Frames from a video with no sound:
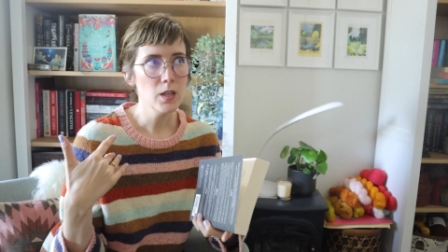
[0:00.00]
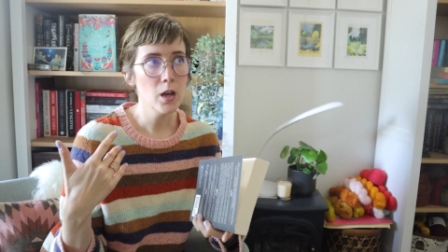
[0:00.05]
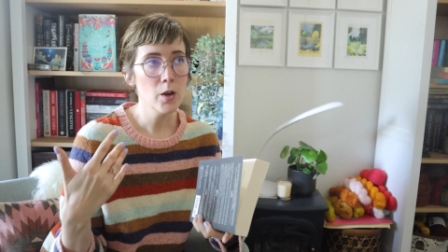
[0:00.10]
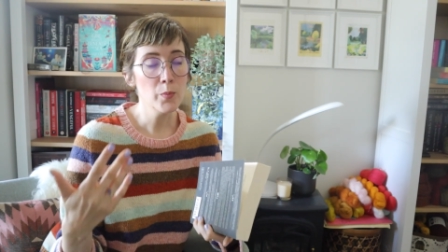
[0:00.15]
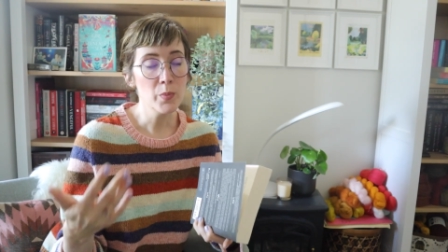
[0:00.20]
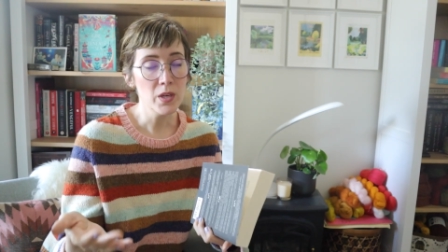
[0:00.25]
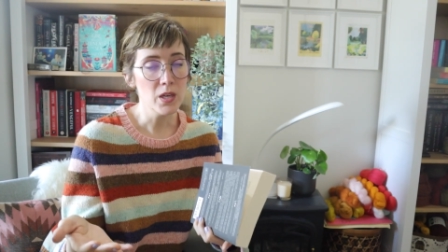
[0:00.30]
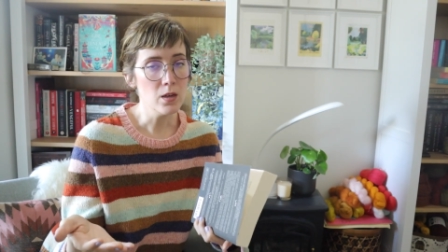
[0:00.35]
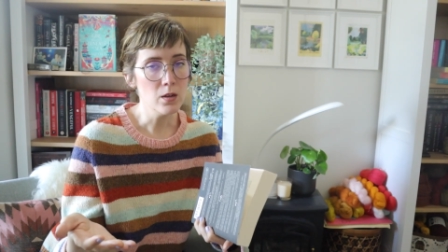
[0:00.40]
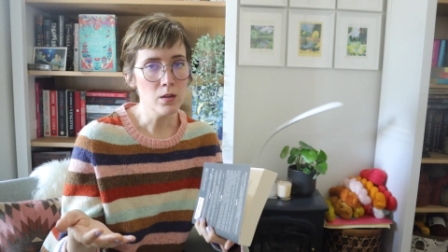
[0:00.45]

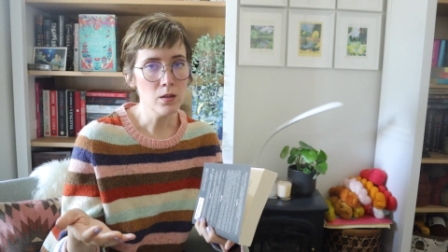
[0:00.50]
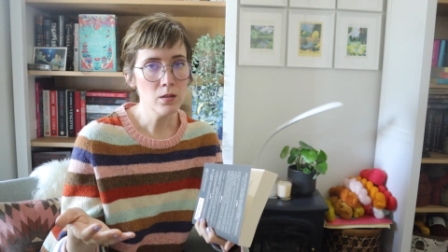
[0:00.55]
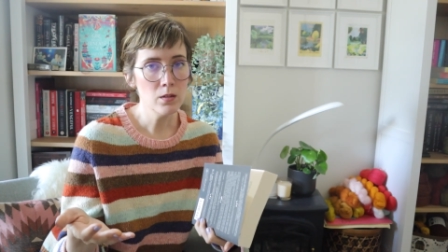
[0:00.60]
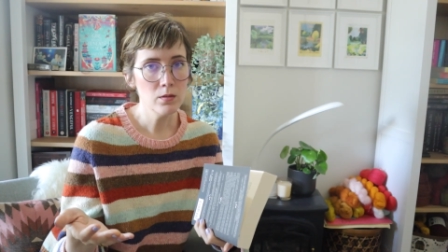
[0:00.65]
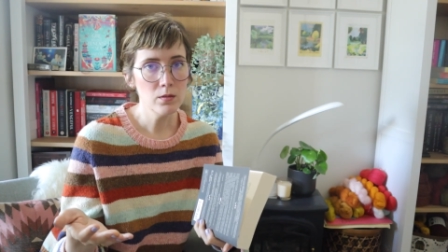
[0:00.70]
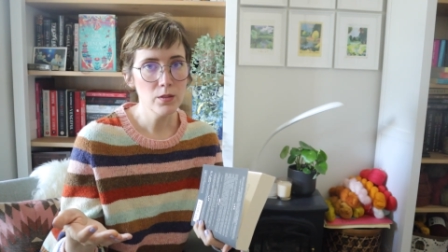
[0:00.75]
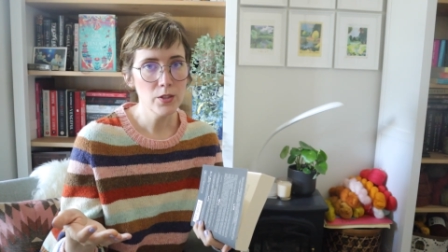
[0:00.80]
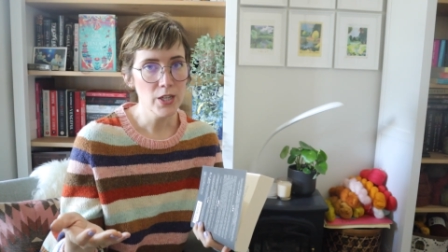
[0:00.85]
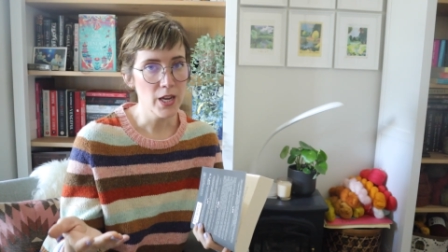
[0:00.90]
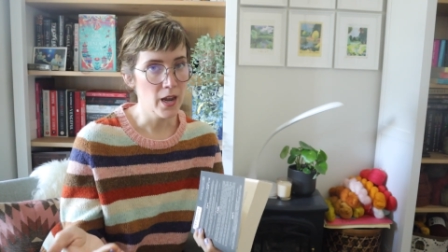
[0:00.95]
appeal
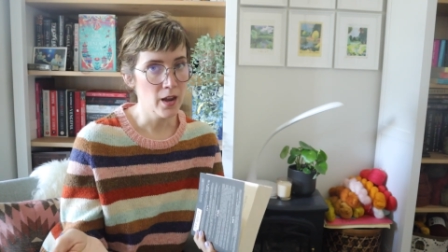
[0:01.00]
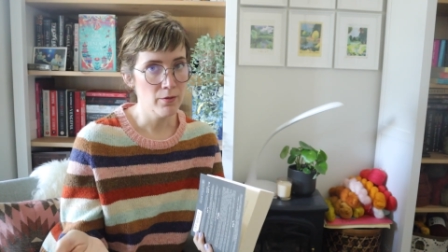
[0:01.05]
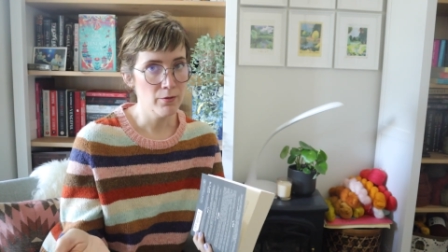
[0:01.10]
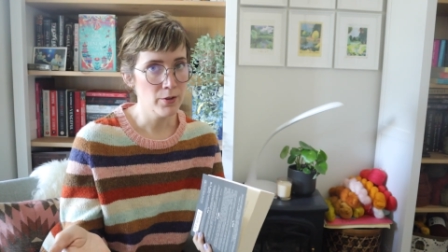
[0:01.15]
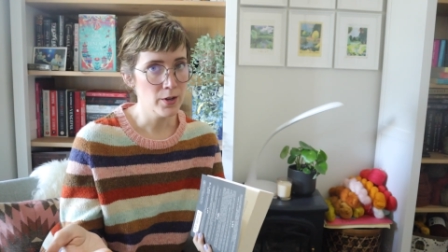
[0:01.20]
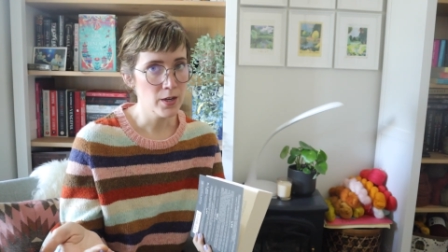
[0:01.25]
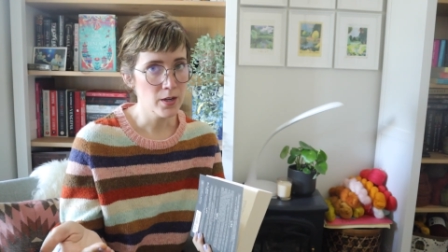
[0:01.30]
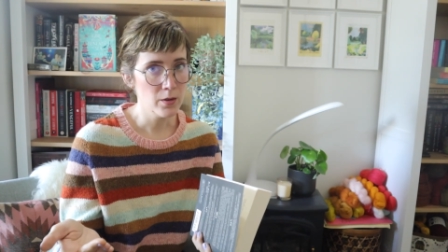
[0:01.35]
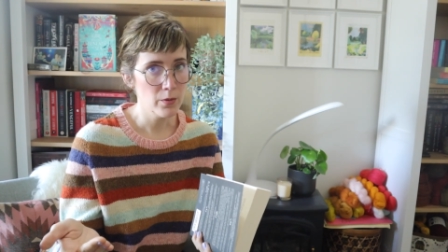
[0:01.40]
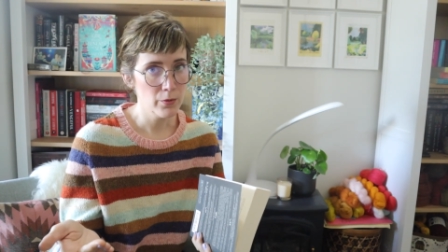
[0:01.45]
to
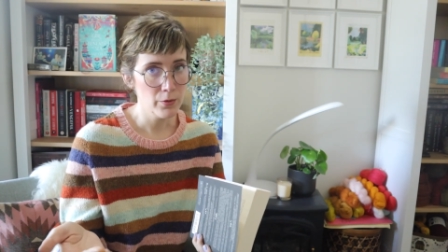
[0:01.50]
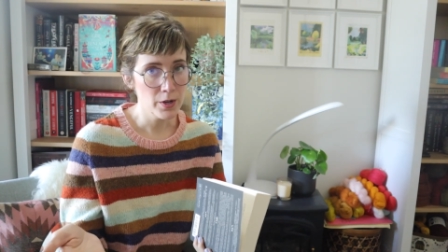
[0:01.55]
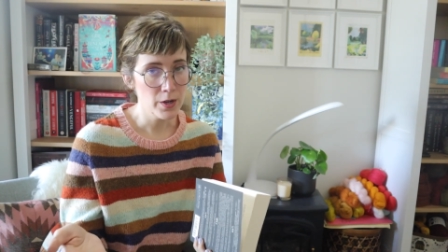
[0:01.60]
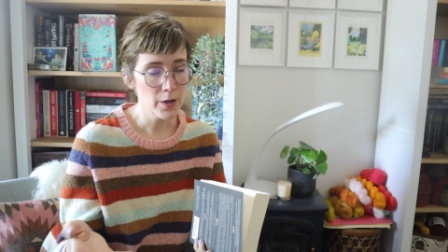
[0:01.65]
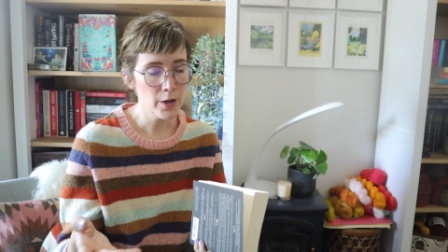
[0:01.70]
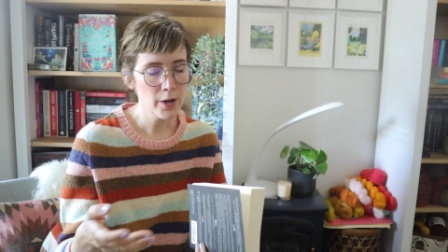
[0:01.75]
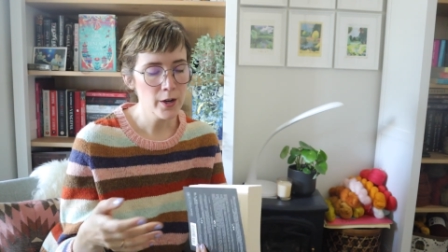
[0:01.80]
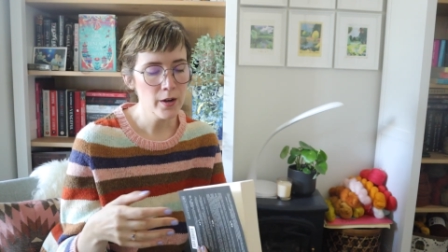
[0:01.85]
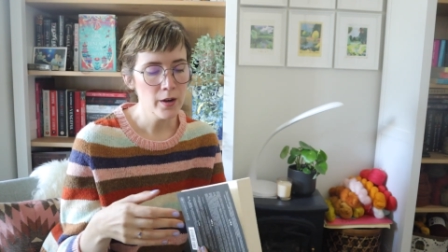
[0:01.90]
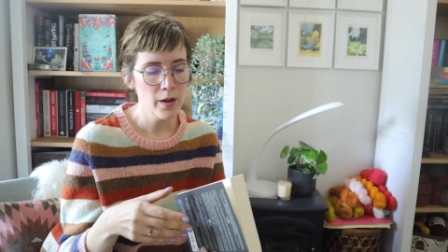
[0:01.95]
every
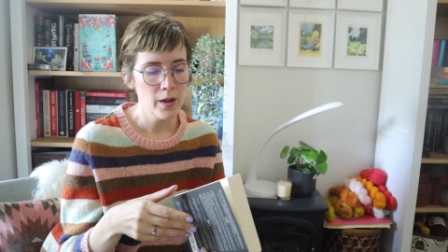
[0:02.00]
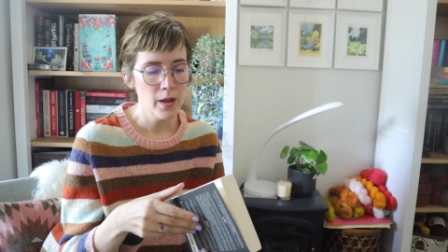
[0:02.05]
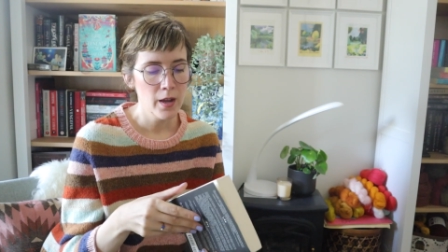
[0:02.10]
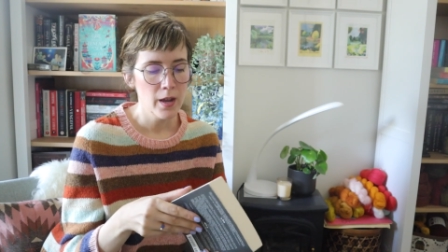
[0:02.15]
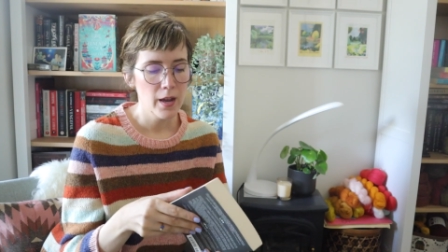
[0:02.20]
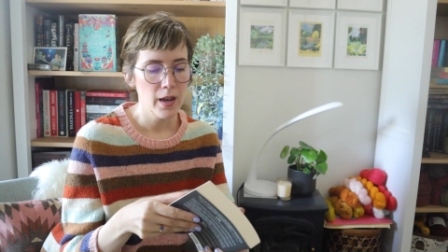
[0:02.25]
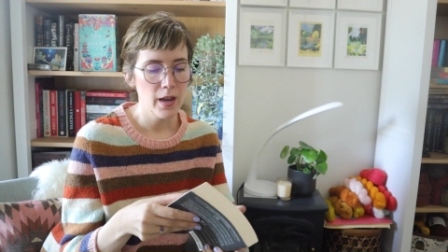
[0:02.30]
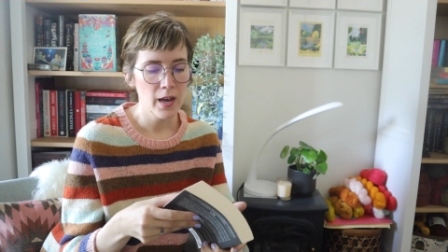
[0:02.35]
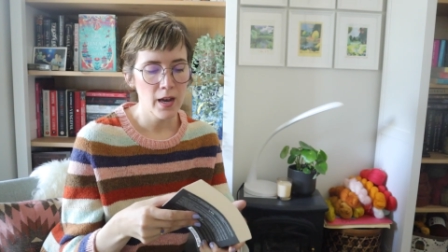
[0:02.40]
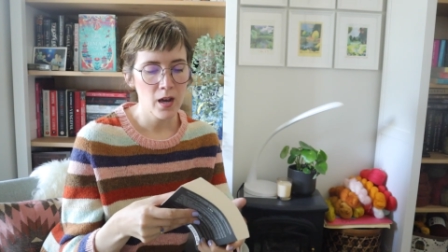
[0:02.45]
reader.
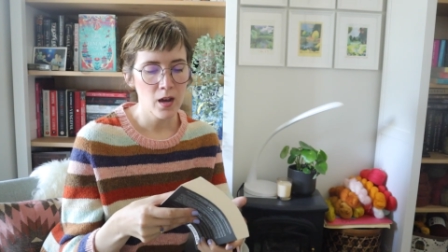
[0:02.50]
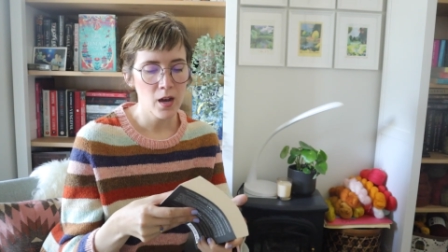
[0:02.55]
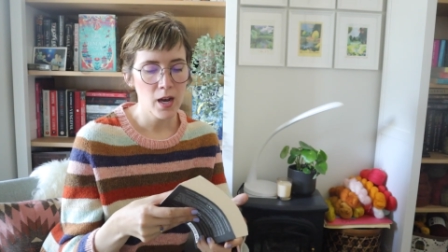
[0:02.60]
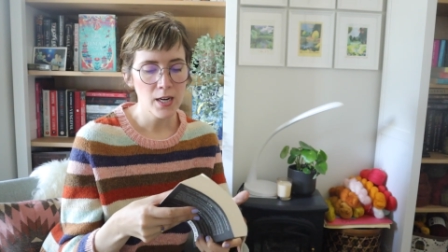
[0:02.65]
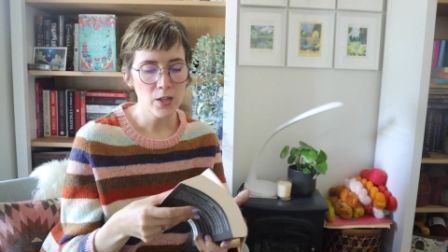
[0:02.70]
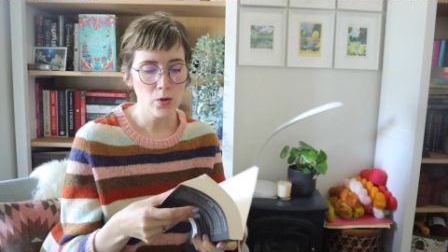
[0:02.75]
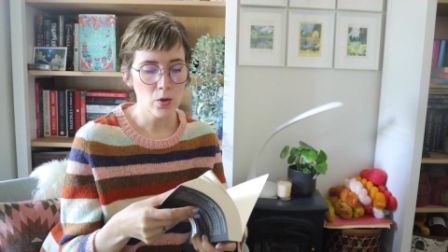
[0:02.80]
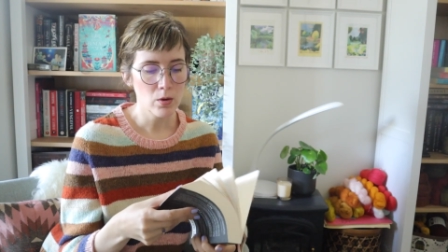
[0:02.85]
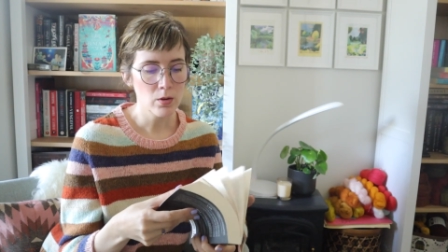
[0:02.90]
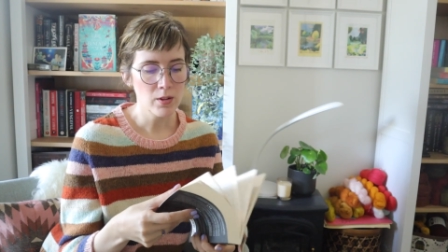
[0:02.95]

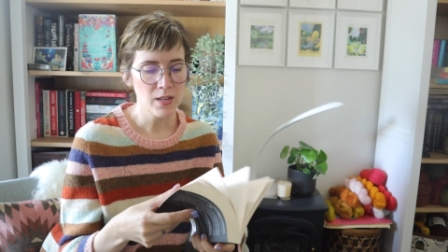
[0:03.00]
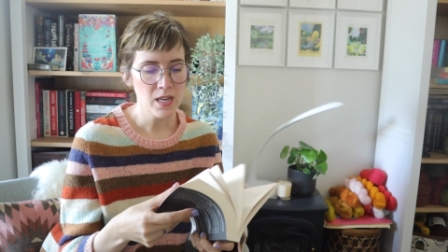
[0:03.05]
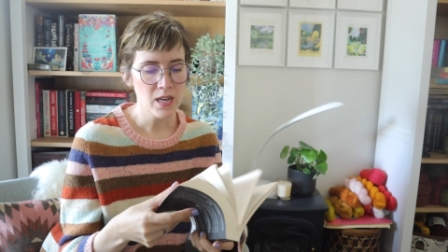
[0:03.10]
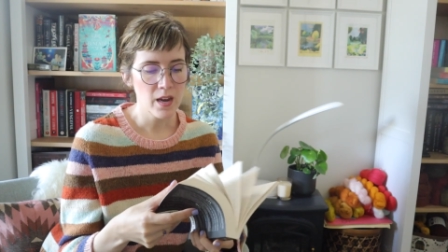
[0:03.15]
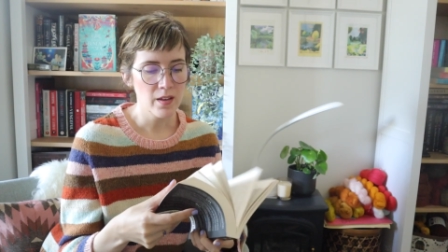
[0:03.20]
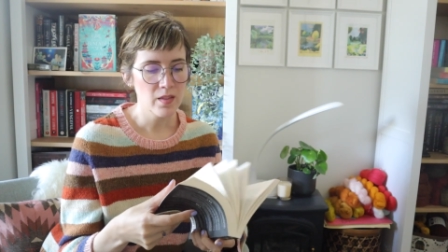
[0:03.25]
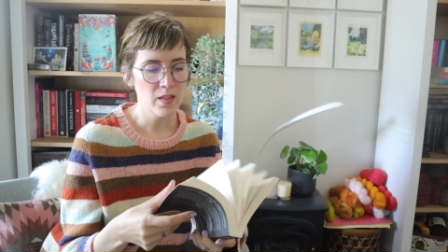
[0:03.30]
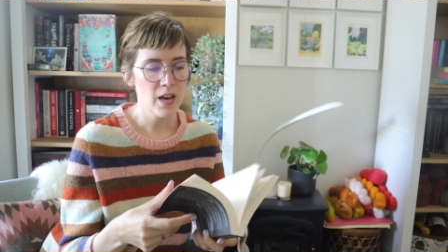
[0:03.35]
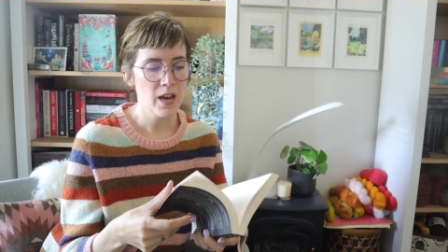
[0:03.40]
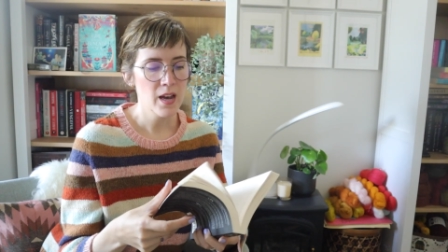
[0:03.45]
I totally
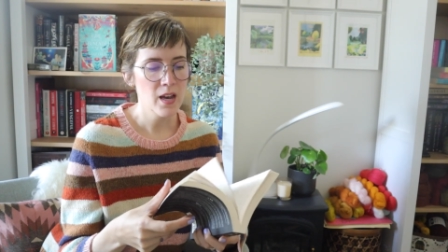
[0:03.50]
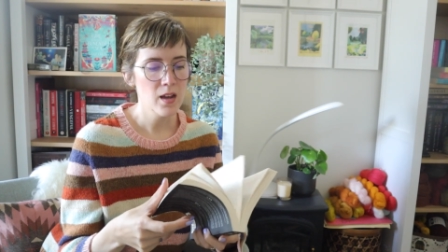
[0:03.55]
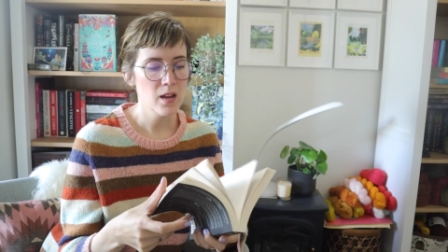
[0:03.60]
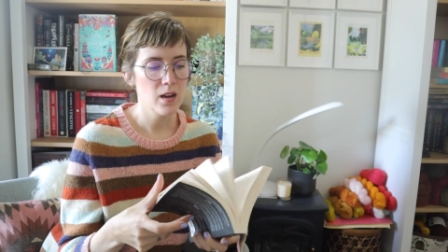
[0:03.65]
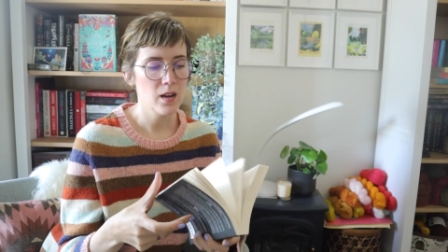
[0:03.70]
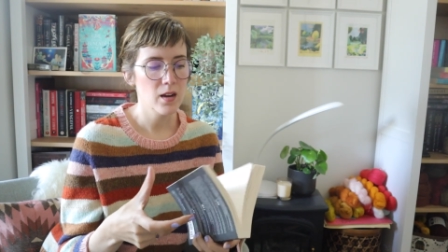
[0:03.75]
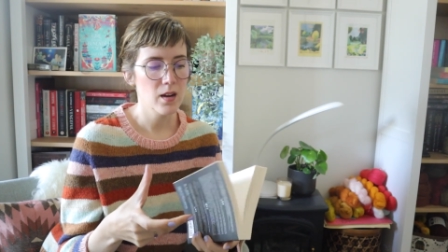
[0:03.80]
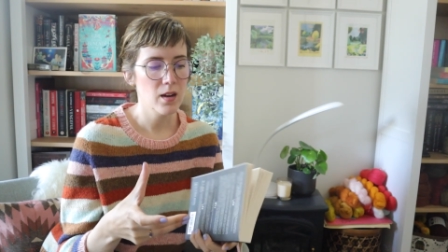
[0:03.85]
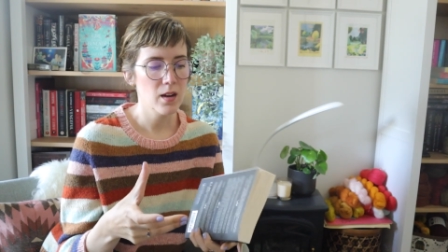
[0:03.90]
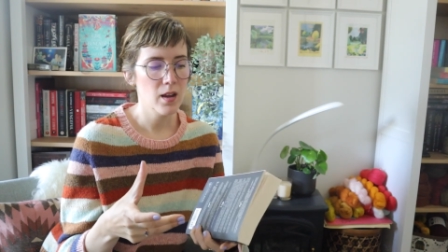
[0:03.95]
get
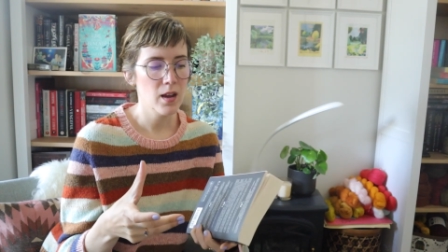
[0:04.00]
that.